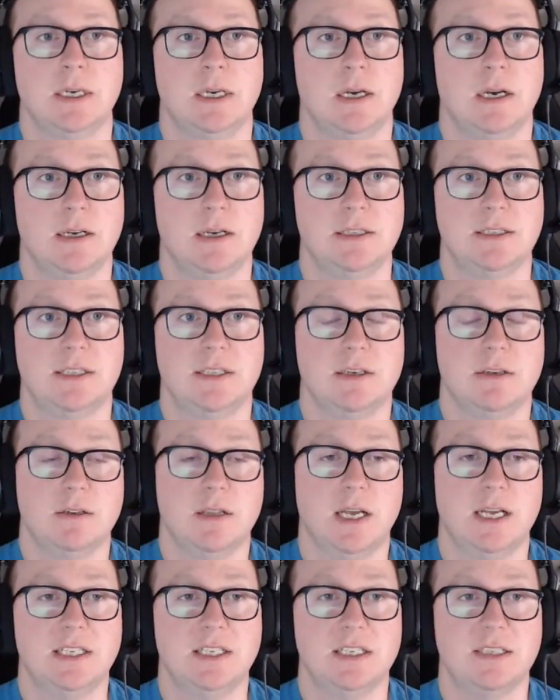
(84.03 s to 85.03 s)

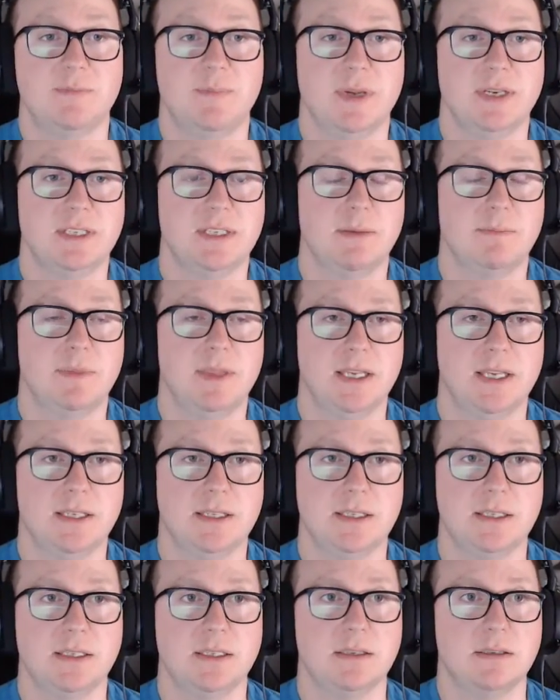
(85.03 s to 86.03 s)
until I just picked up
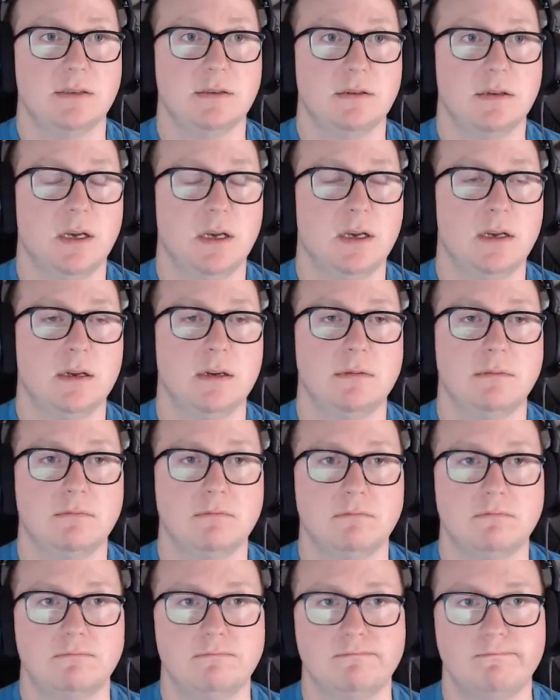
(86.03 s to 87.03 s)
this
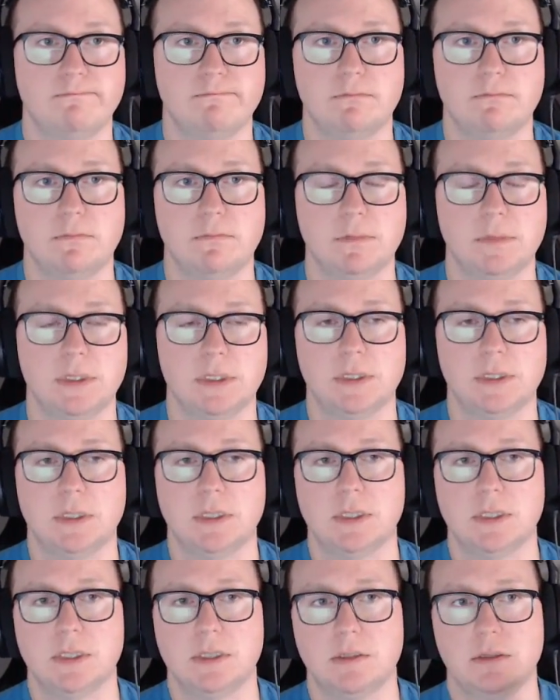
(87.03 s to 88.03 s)

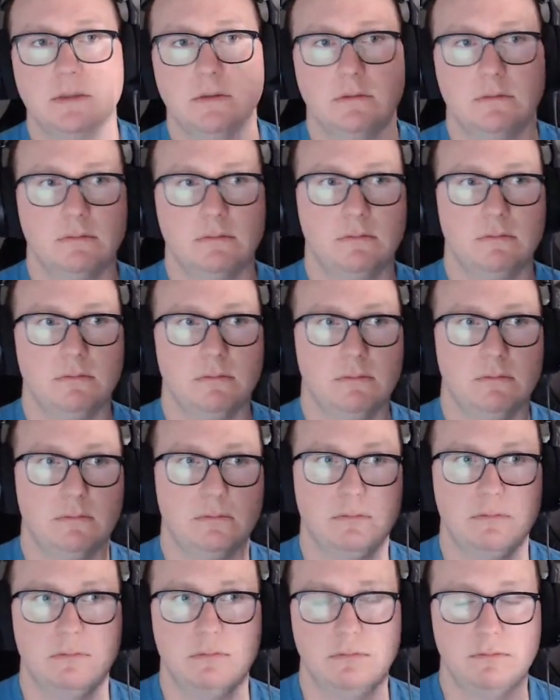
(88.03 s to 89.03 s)

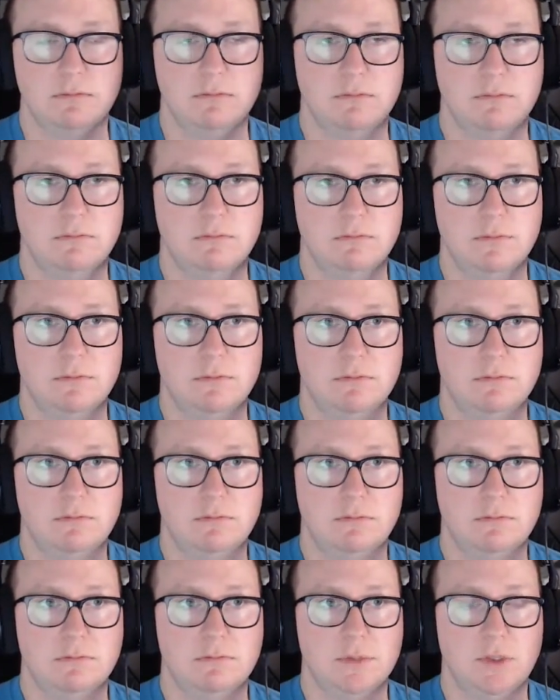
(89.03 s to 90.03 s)

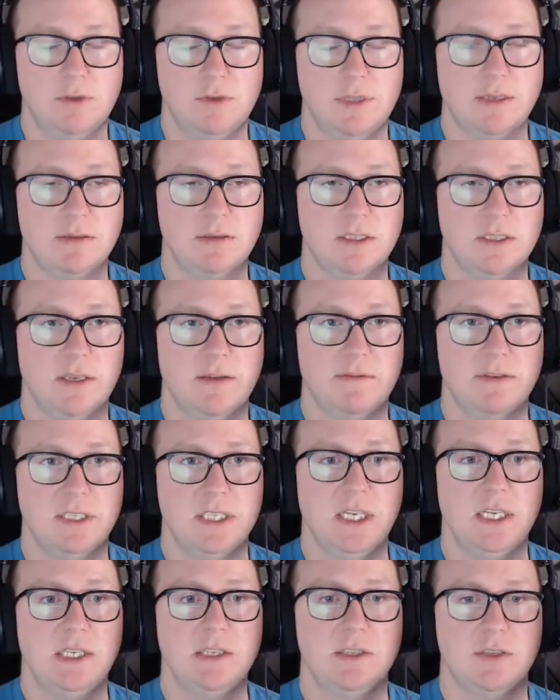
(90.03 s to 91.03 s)

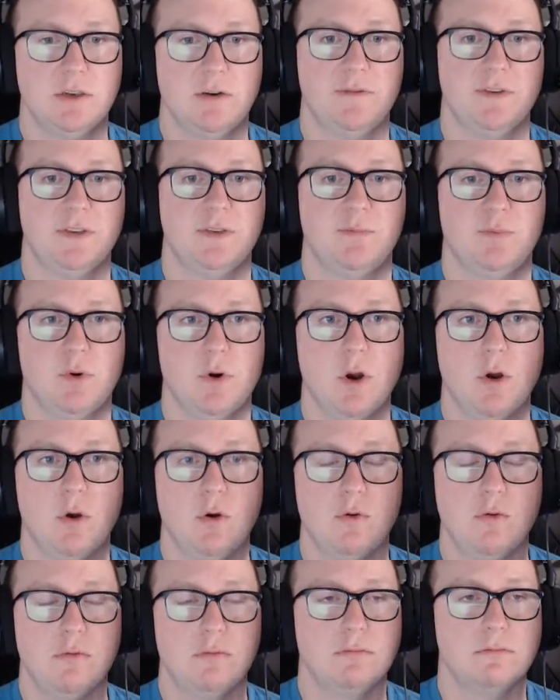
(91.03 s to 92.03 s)
2017 Surface
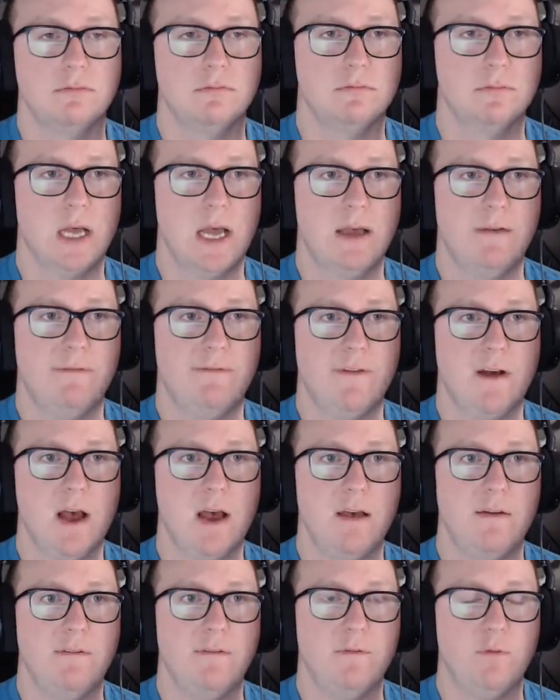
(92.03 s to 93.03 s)
Pro
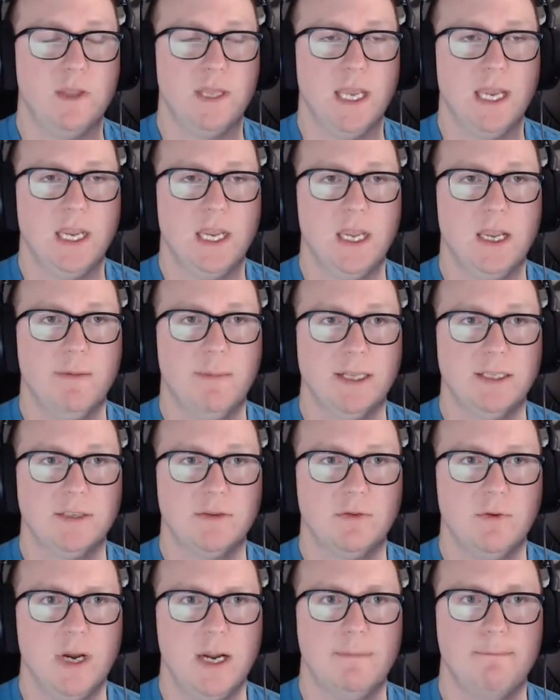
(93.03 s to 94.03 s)
i5 with 8 GB of
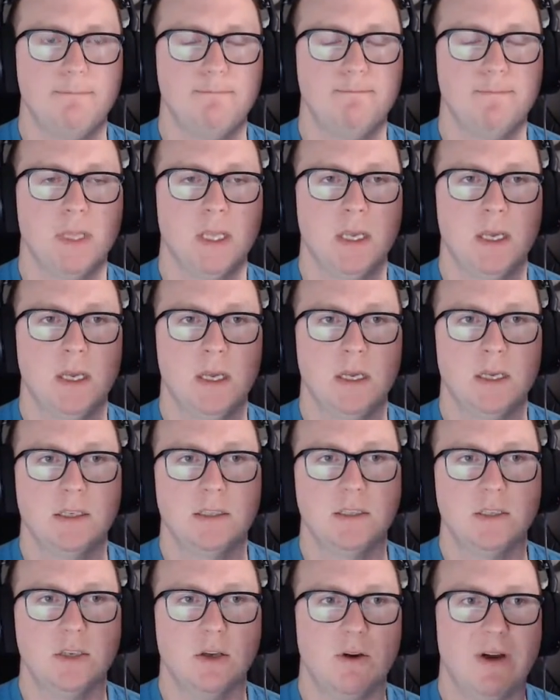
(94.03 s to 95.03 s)
RAM.
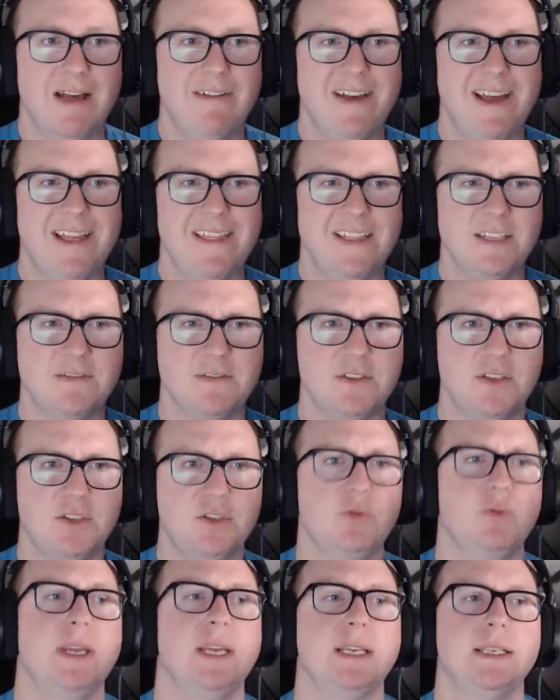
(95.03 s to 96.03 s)
So I've had this for
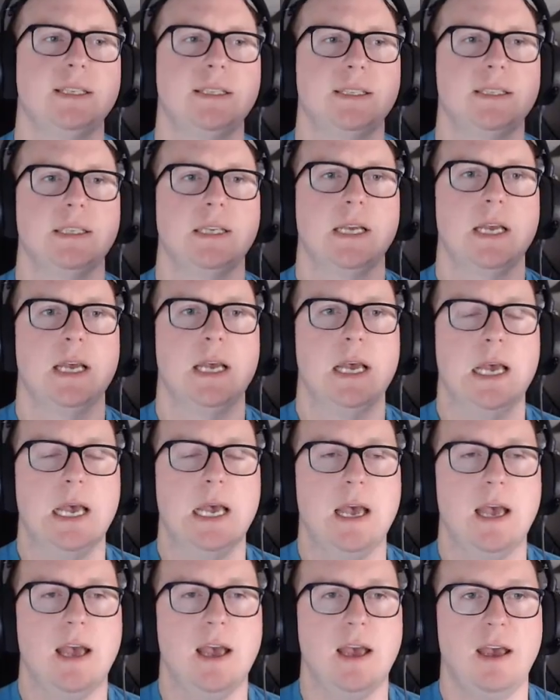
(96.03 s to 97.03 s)
2 weeks,
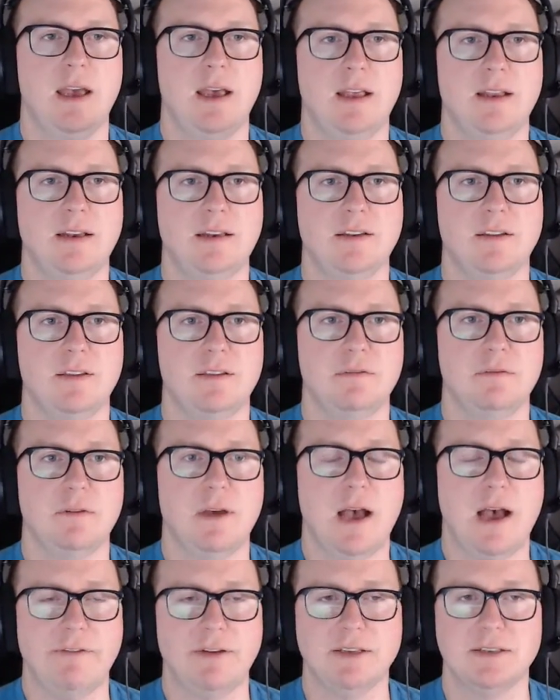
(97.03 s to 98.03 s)
and
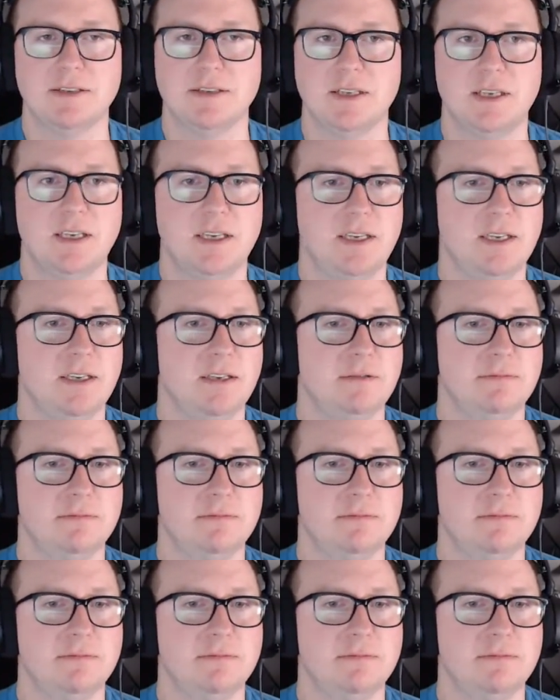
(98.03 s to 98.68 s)
obviously